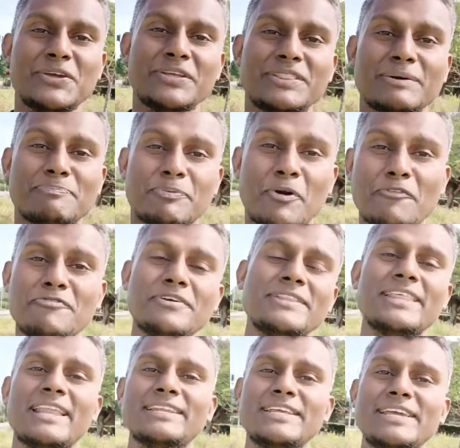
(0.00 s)
the profit
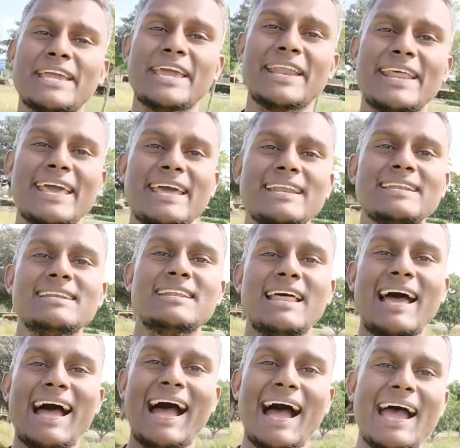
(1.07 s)
that you can earn,
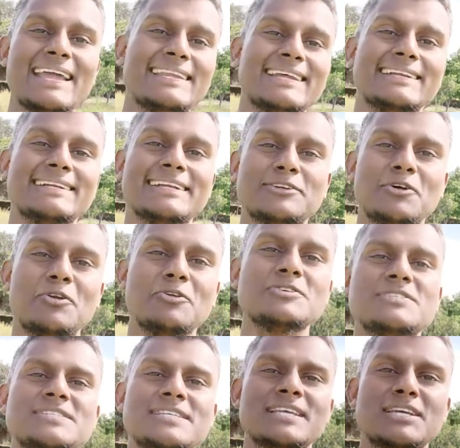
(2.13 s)
$800,
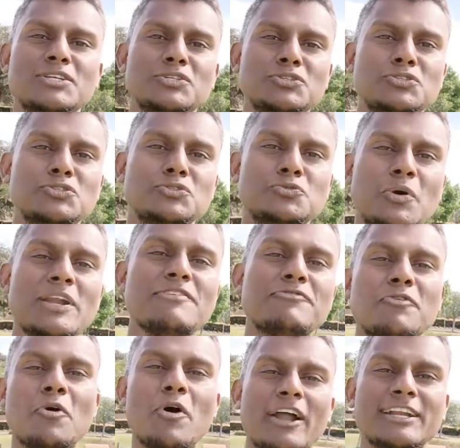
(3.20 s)

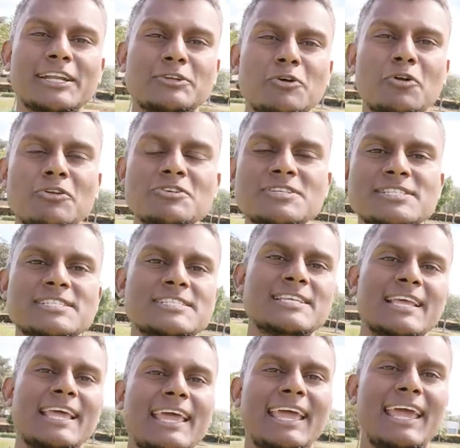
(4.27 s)
$2,400,
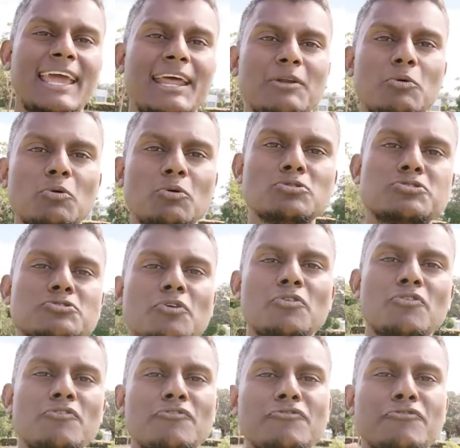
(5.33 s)
and
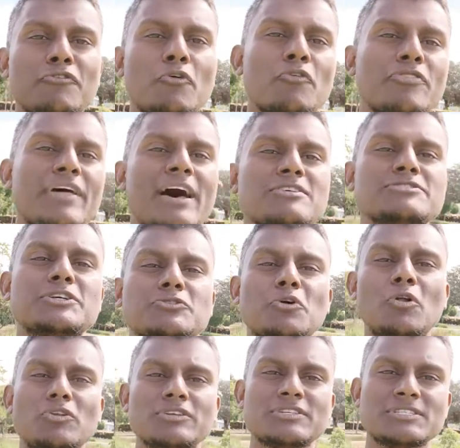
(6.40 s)
also
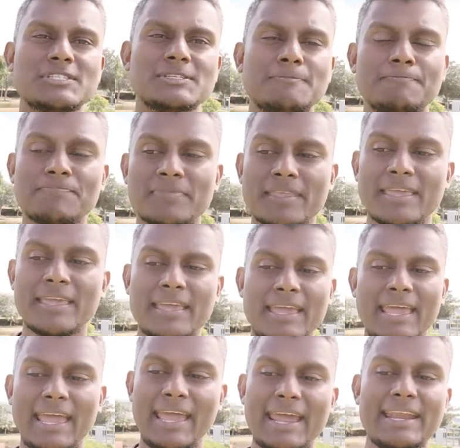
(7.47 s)
$4,000.
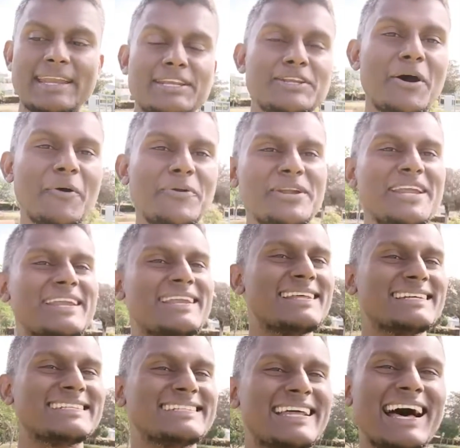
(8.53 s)
And you don't need
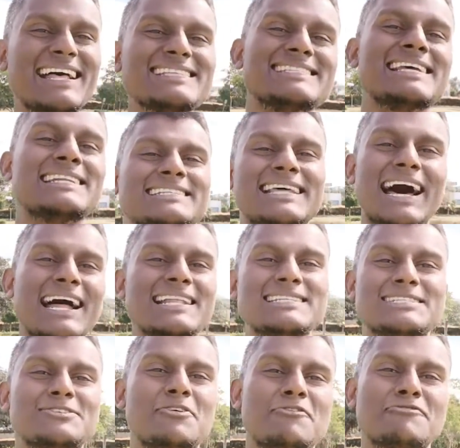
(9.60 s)
tons and
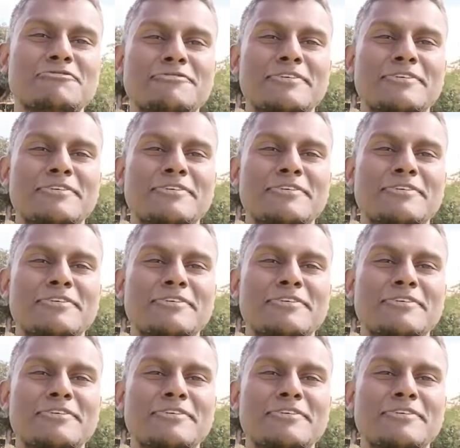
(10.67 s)
tons of